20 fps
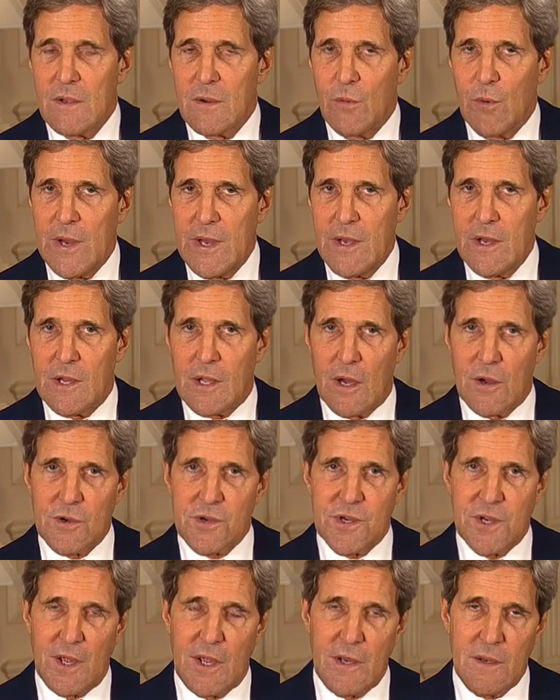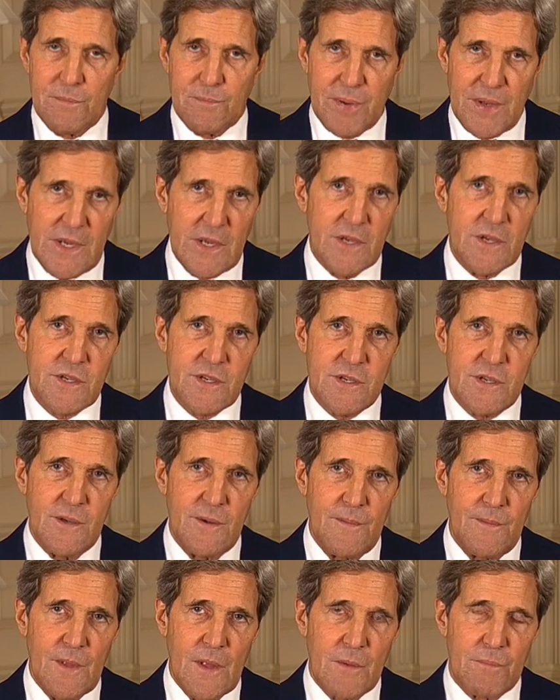we negotiate peace,
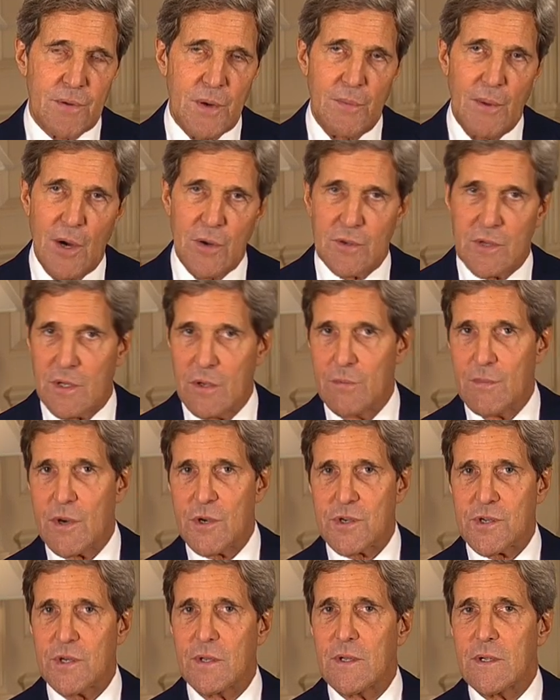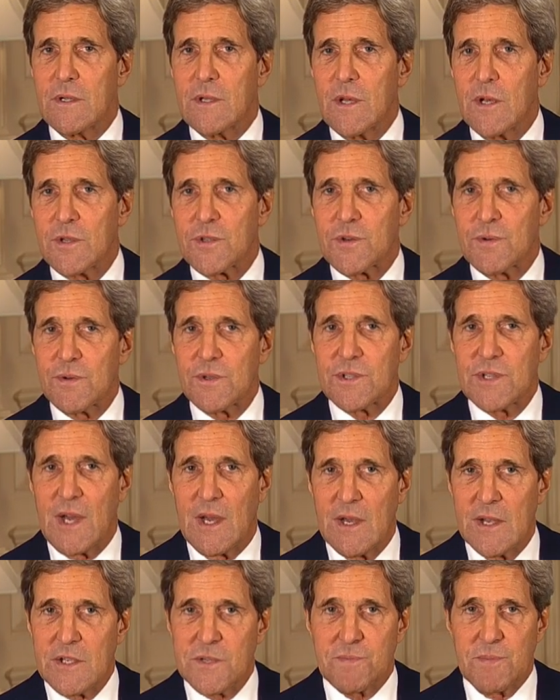promote commercial and cultural
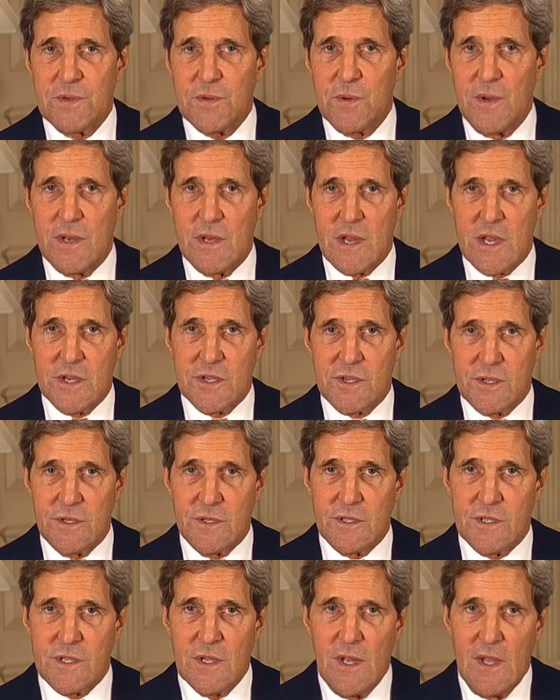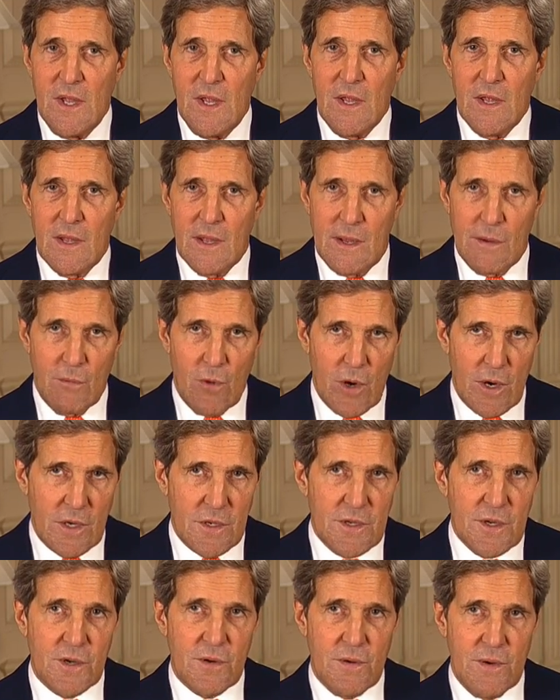ties between nations, and
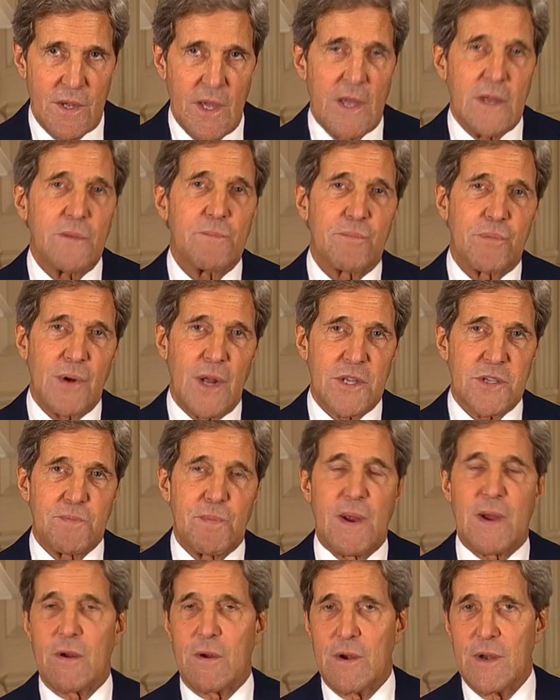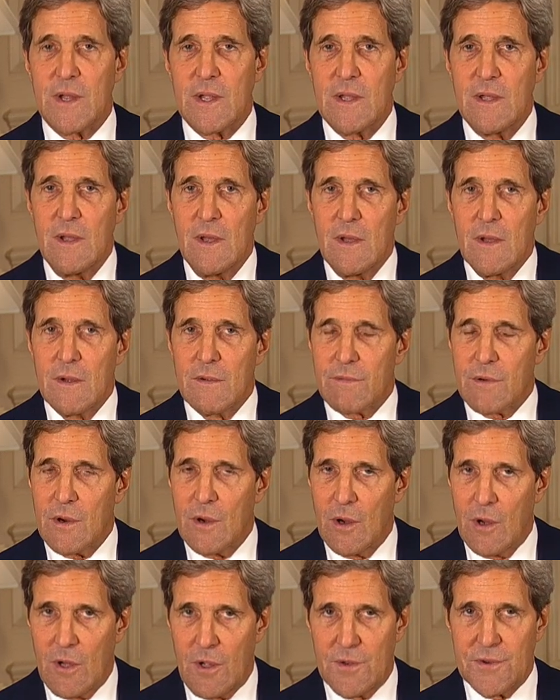work to create prosperity for
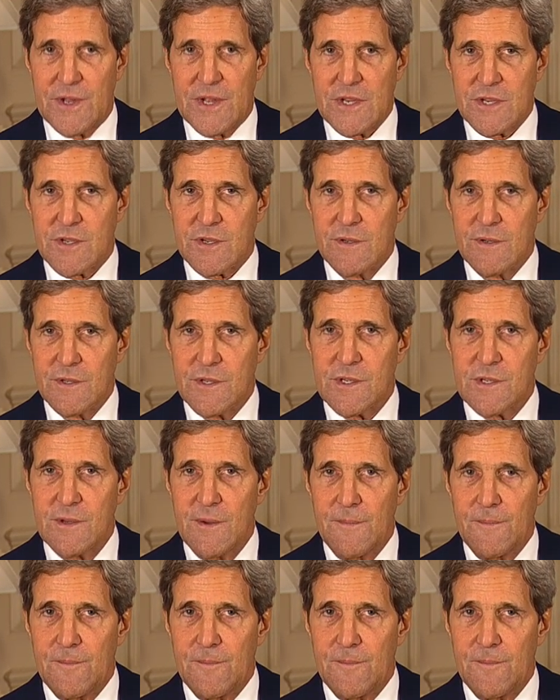all nations.